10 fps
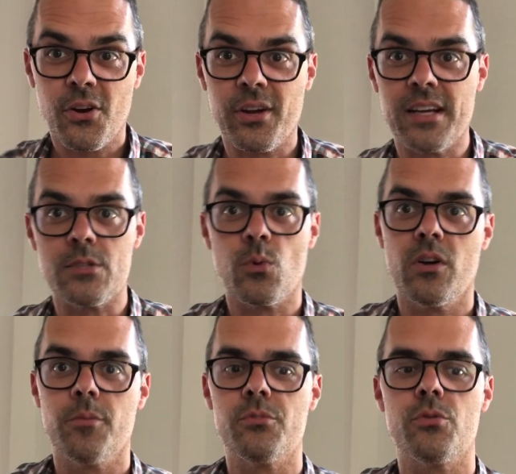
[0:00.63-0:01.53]
All right, guys,
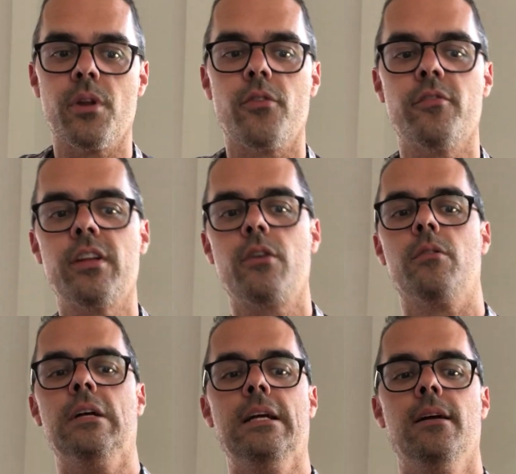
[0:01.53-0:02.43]
welcome to another
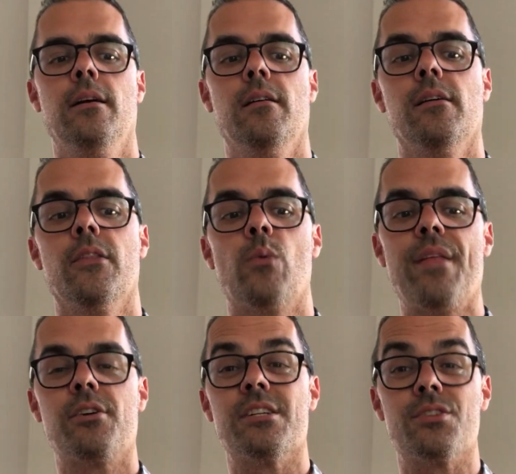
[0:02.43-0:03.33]
video. The
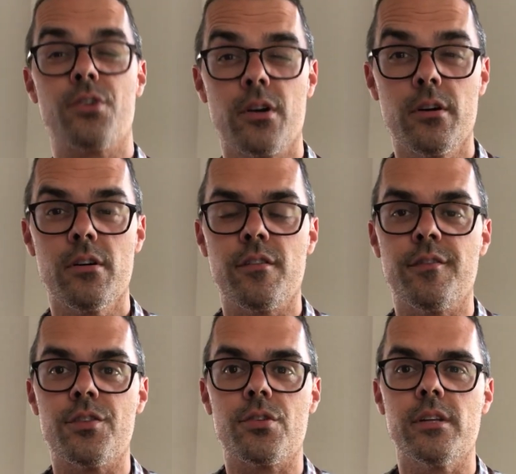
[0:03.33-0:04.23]
weather has turned
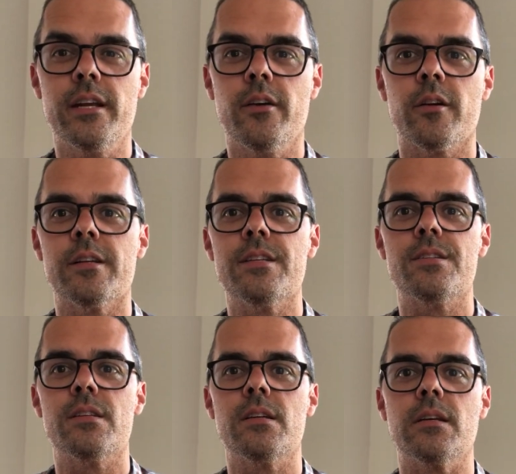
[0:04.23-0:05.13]
officially here in
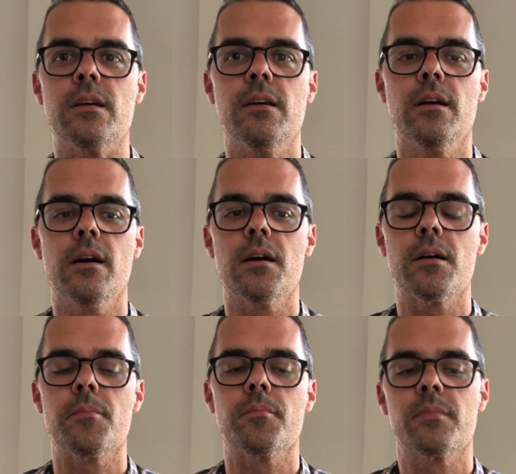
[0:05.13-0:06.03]
DC.
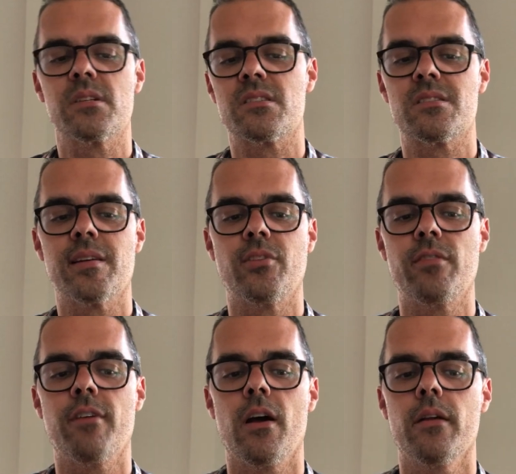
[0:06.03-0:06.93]
It's
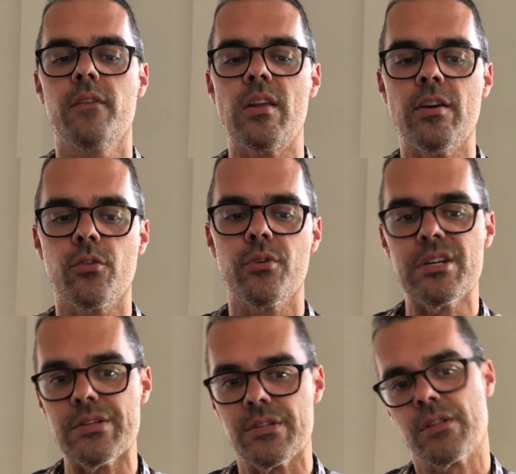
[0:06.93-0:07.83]
75, 80
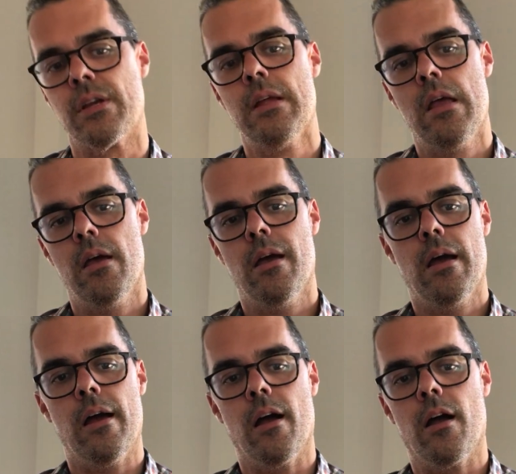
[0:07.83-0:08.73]
degrees.
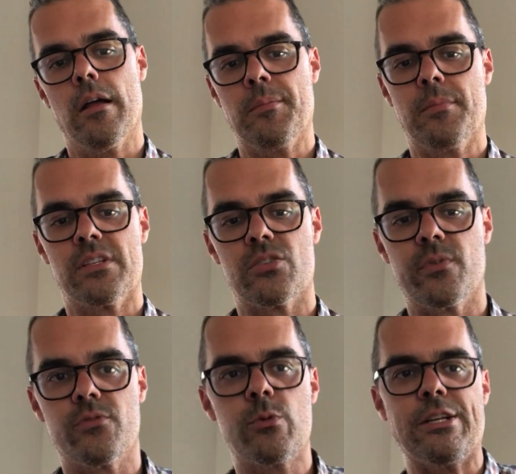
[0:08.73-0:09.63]
And so
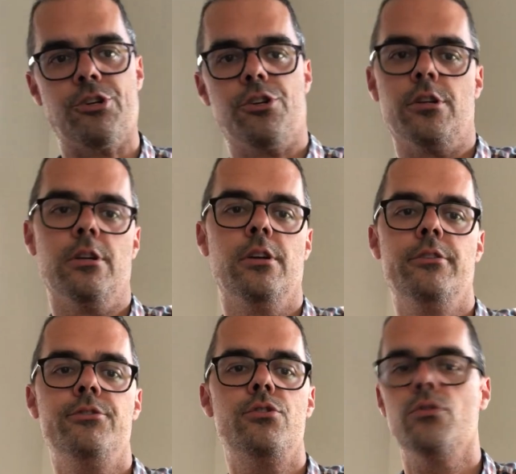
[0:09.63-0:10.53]
we've switched
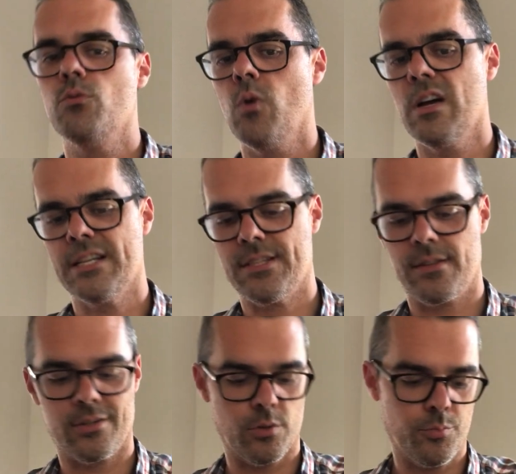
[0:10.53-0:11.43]
to wines
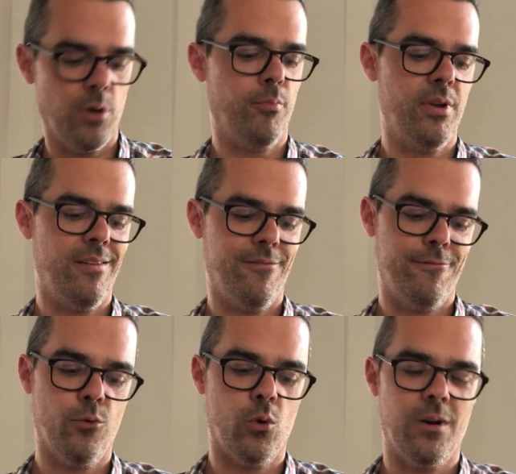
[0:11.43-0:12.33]
that are appropriate
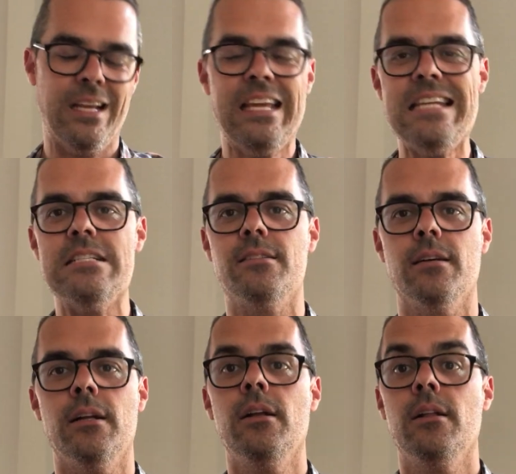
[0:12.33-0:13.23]
for heat.
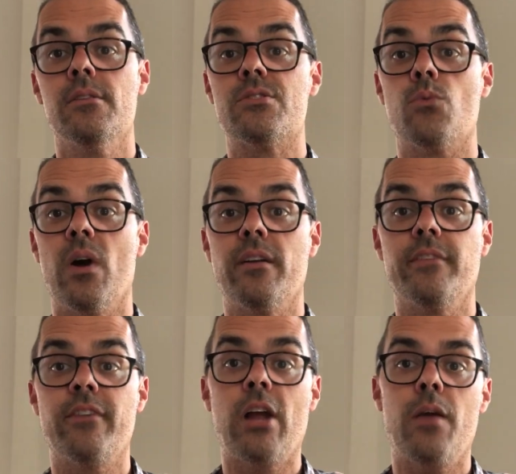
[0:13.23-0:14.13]
It's a wine I've
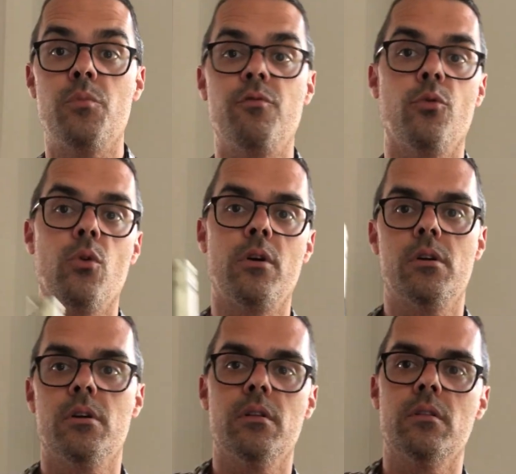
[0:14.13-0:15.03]
never had before,
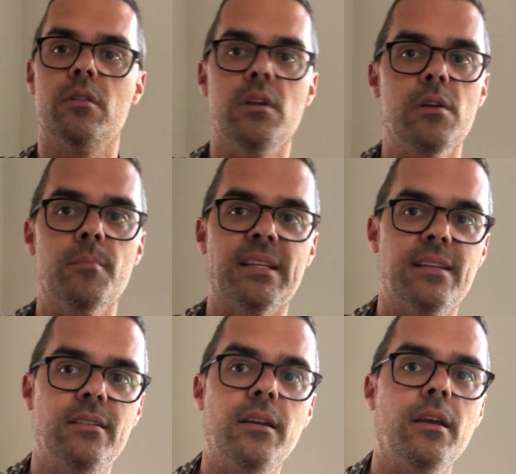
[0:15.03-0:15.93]
the
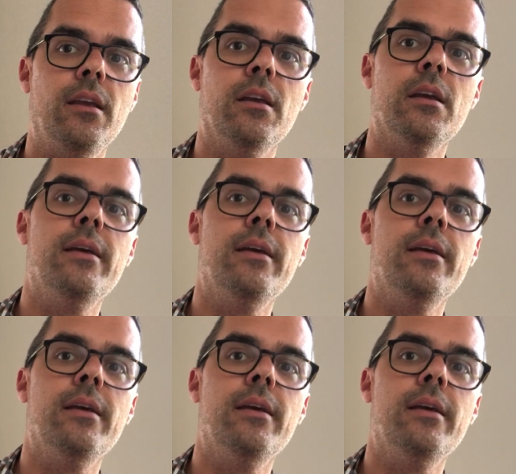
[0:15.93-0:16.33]
Matetic